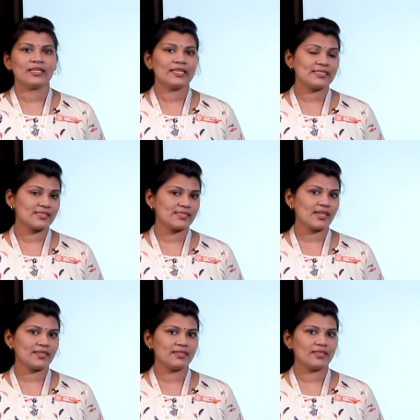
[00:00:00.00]
Let's
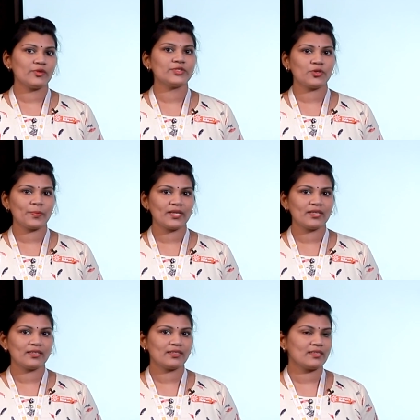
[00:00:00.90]
start our topic,
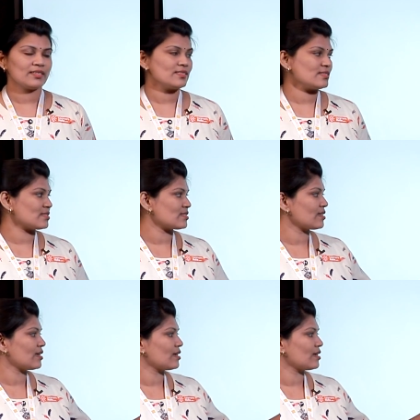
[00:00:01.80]
that is